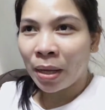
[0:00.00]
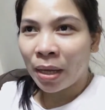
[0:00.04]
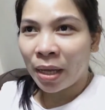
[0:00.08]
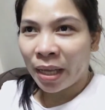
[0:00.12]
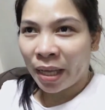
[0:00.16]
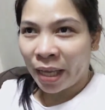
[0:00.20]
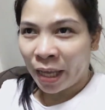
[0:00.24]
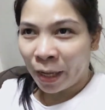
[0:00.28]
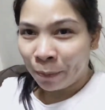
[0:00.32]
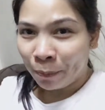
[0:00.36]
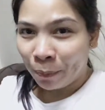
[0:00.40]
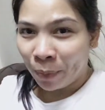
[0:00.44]

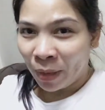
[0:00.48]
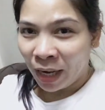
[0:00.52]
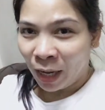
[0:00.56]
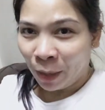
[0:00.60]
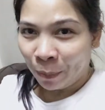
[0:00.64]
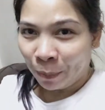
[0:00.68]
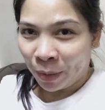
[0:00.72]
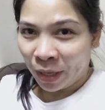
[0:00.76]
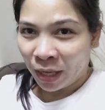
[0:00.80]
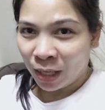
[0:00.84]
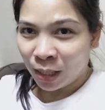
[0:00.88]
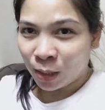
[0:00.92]
In
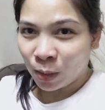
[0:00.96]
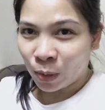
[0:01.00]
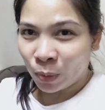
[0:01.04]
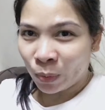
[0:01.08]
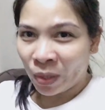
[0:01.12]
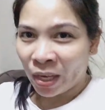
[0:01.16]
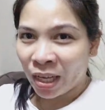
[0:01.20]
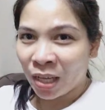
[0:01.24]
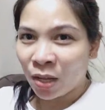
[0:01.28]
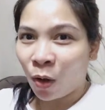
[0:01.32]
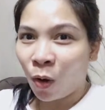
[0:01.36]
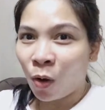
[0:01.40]
Philippines,
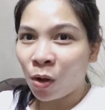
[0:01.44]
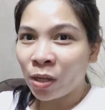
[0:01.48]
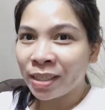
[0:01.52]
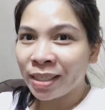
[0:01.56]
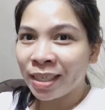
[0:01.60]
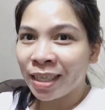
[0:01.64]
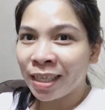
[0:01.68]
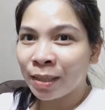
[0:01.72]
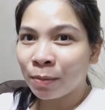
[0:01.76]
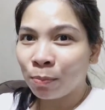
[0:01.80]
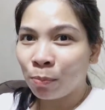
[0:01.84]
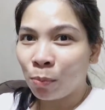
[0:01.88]
we called
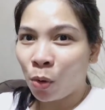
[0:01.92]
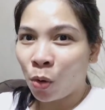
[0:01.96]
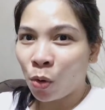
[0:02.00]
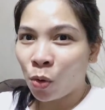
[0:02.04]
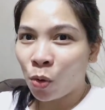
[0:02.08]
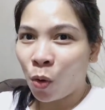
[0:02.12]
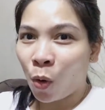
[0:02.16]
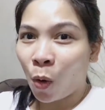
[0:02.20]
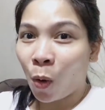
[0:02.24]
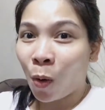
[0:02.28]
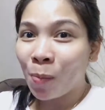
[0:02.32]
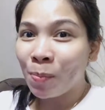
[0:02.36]
it
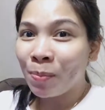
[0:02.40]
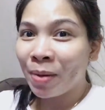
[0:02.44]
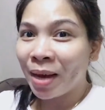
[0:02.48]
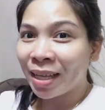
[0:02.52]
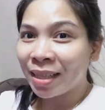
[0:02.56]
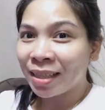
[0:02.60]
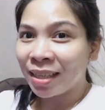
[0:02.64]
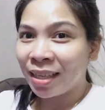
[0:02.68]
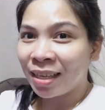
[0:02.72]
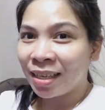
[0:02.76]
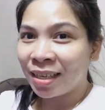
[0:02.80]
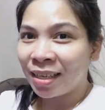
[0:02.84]
munggo,
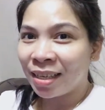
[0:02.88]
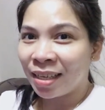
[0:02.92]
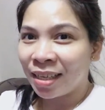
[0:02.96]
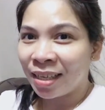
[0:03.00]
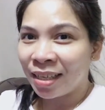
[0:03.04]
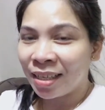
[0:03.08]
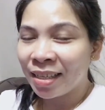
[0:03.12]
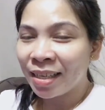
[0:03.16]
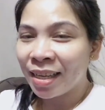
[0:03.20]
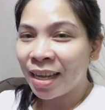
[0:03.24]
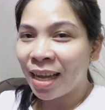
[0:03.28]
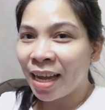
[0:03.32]
but in
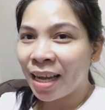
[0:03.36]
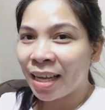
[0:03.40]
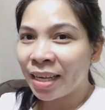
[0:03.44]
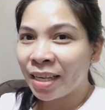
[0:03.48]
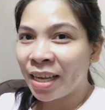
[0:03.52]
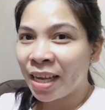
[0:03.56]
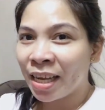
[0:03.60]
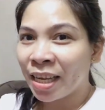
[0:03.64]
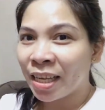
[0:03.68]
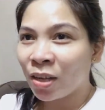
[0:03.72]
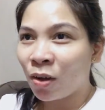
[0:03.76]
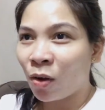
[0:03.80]
India,
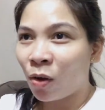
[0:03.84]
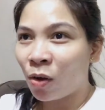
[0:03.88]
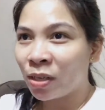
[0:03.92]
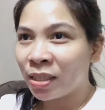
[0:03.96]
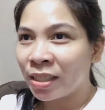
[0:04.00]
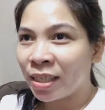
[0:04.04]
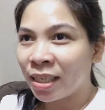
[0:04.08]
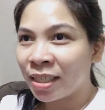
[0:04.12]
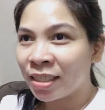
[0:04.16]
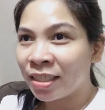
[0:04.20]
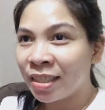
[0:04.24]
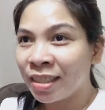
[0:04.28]
they call
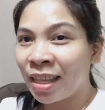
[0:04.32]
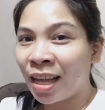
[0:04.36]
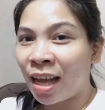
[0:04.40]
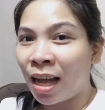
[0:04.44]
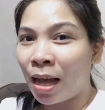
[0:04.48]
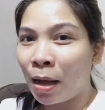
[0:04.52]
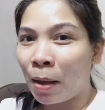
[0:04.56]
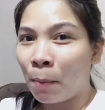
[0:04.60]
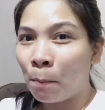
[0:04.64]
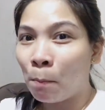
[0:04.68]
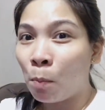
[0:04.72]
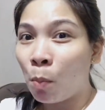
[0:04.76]
it
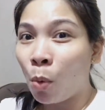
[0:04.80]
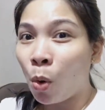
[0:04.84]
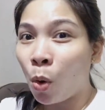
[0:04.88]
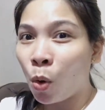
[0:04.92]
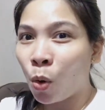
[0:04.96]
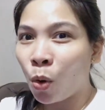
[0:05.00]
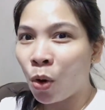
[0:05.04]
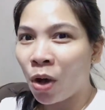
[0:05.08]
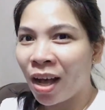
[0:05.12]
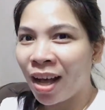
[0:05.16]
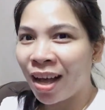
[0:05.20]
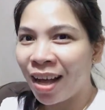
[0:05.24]

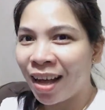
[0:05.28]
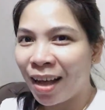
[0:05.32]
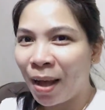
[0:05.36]
mung.